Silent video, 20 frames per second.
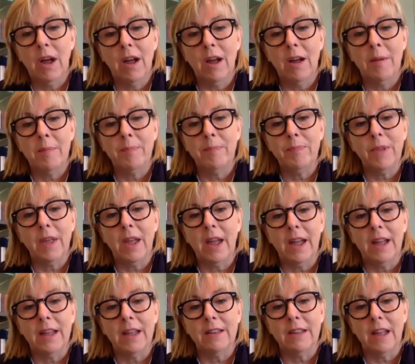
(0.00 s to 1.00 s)

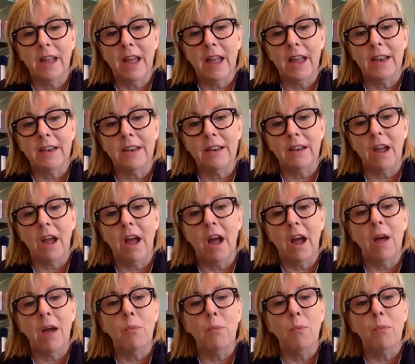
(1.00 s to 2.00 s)
And
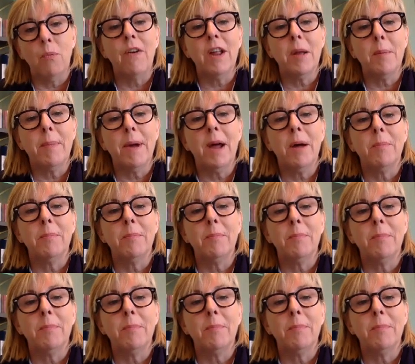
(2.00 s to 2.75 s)
I worry about